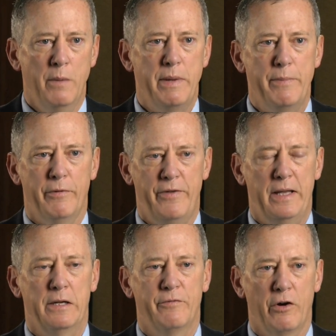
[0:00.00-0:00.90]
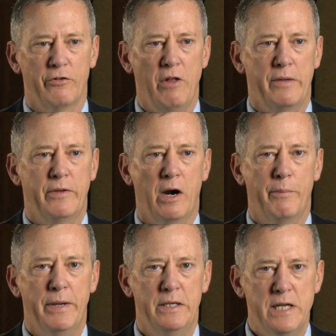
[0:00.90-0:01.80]
people failing first-line
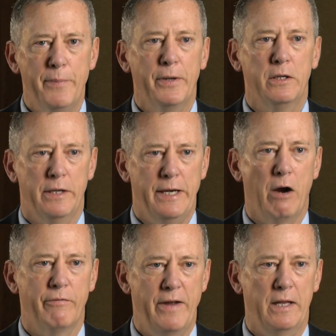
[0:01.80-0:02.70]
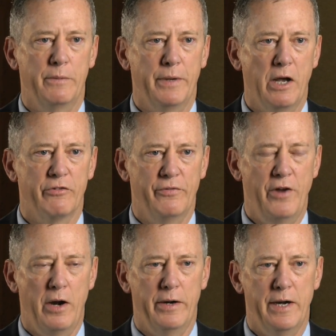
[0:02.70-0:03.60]
therapy typically are failing because of
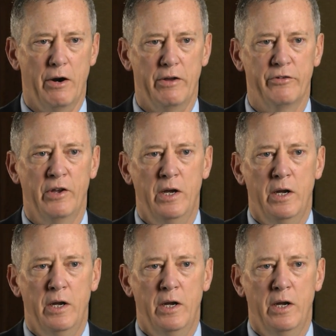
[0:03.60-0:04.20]
non-adherence,